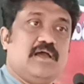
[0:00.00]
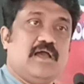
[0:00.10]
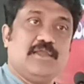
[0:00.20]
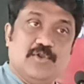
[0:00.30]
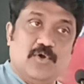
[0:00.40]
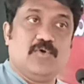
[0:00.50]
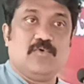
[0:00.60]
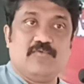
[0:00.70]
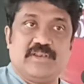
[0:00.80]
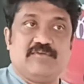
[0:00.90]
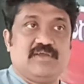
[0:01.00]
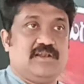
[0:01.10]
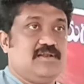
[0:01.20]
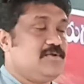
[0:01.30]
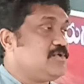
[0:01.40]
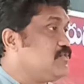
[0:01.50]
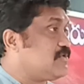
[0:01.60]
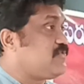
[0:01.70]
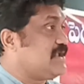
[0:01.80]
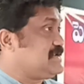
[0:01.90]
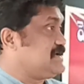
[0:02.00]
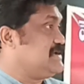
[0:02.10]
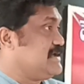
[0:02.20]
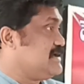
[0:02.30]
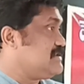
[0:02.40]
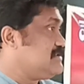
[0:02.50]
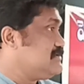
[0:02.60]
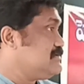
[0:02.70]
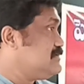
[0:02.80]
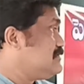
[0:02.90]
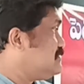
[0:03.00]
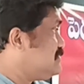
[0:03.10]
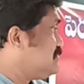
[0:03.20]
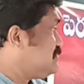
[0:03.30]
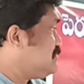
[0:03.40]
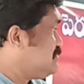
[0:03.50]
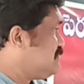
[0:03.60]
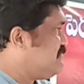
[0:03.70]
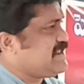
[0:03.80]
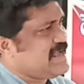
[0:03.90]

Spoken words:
I know very well you are fighting here very